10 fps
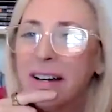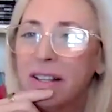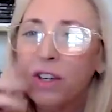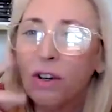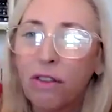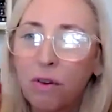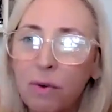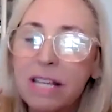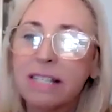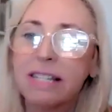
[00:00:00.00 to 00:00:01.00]
your
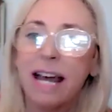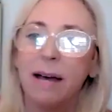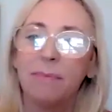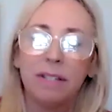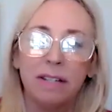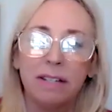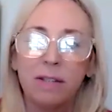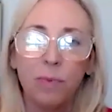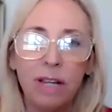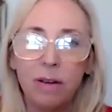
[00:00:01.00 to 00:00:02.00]
3 steps,
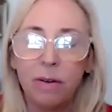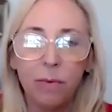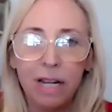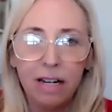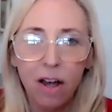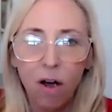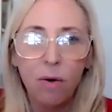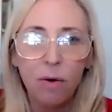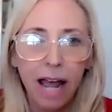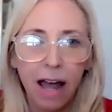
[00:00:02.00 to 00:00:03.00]
because we
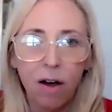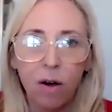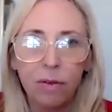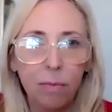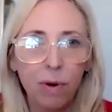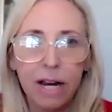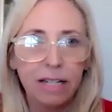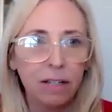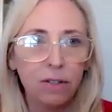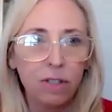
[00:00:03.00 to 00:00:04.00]
know now the brain
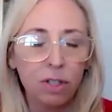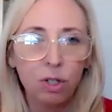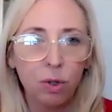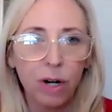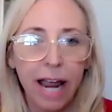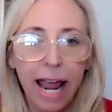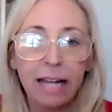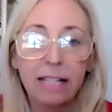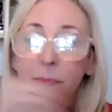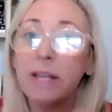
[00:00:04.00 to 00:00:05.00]
tells the story
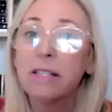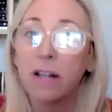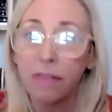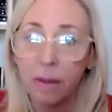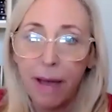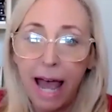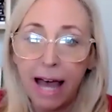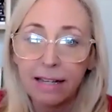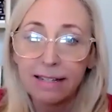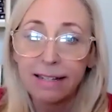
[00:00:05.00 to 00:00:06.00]
and it's based on the
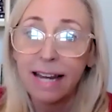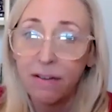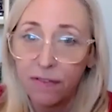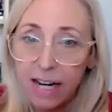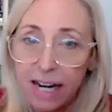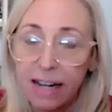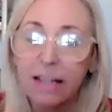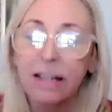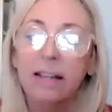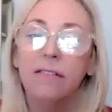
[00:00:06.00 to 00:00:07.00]
past: safety,
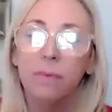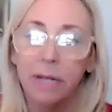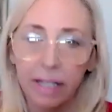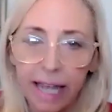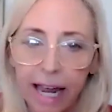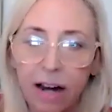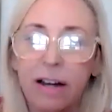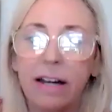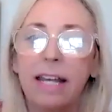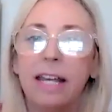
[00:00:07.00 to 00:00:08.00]

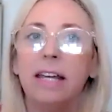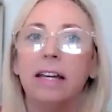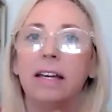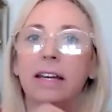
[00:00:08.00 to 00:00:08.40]
familiarity,